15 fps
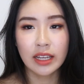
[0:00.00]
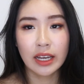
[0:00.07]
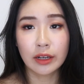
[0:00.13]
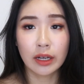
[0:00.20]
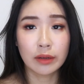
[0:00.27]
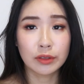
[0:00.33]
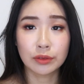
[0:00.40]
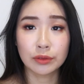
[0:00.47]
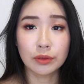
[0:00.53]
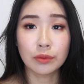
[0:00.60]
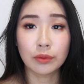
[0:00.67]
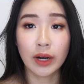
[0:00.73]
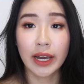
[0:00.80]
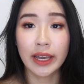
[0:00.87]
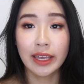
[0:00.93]
I don't know
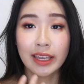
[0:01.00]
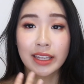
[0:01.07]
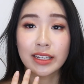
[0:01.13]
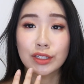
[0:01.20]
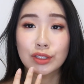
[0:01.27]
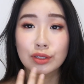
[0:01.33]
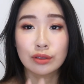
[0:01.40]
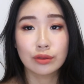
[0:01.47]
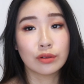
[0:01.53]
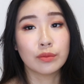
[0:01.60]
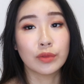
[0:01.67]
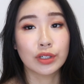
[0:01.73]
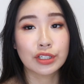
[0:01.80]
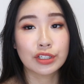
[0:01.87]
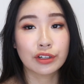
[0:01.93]
why, and it's so
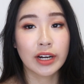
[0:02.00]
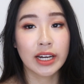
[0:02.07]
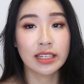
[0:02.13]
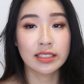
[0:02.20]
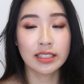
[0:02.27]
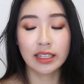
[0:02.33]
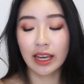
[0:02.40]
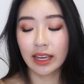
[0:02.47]
moisturizing.